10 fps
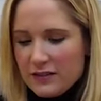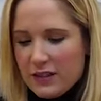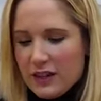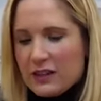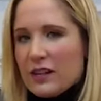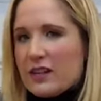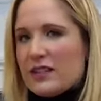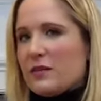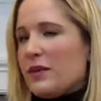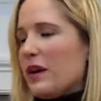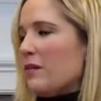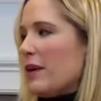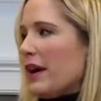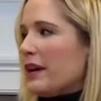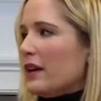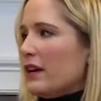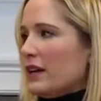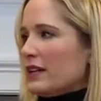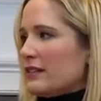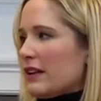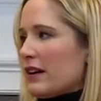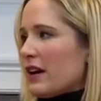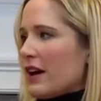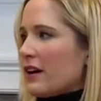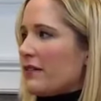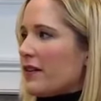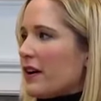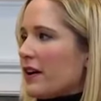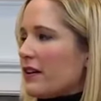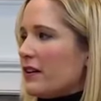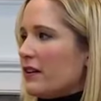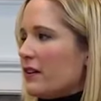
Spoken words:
You've touched on this a bit, but is there kind of a...